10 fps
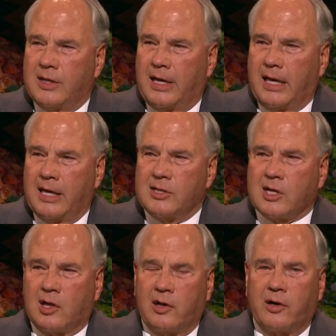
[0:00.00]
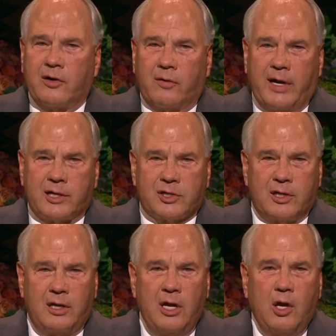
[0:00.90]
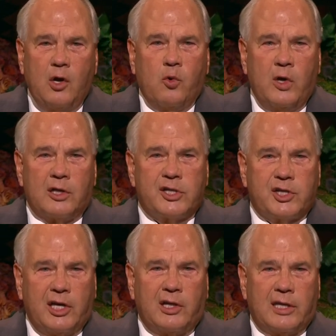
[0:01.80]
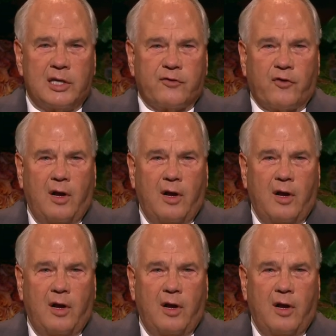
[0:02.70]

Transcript: that his clear direction will shield us